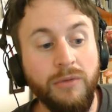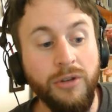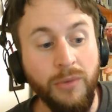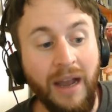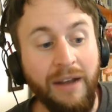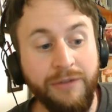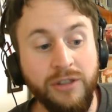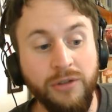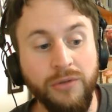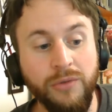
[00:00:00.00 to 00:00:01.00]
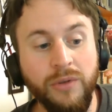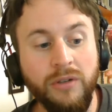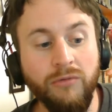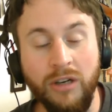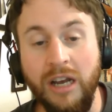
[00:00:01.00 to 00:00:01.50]
you have to
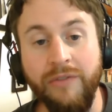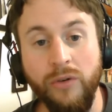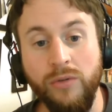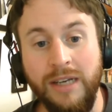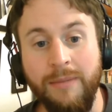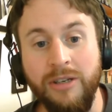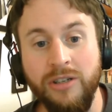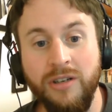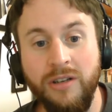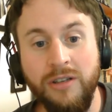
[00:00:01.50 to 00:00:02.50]
recover all damage.